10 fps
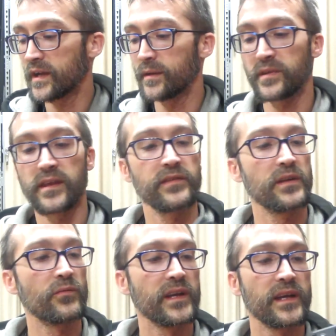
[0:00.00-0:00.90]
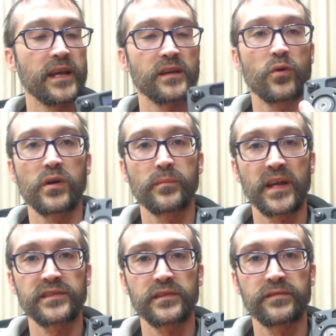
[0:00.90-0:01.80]
I'm giving away a
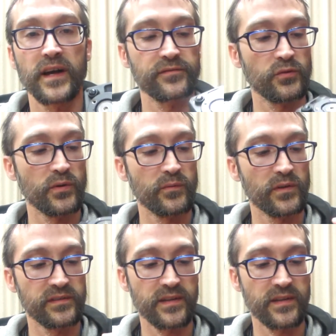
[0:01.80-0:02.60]
Coilmaster 521